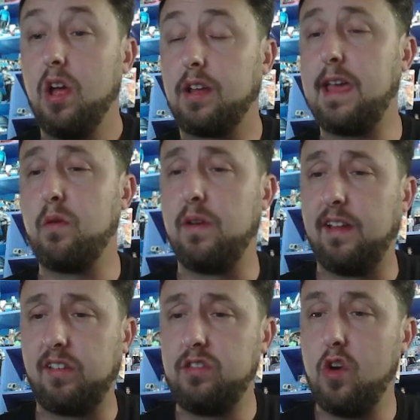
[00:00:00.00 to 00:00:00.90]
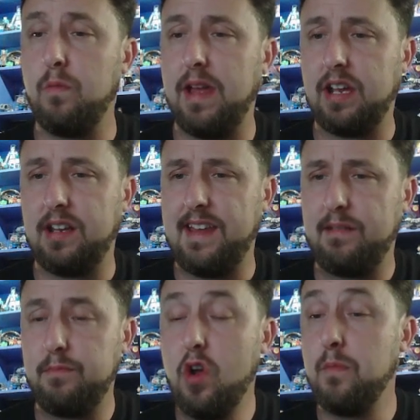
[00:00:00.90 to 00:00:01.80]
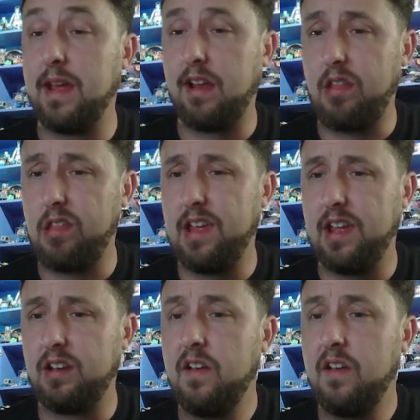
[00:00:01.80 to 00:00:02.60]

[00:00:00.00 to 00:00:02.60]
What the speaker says: Gateways, no man's land.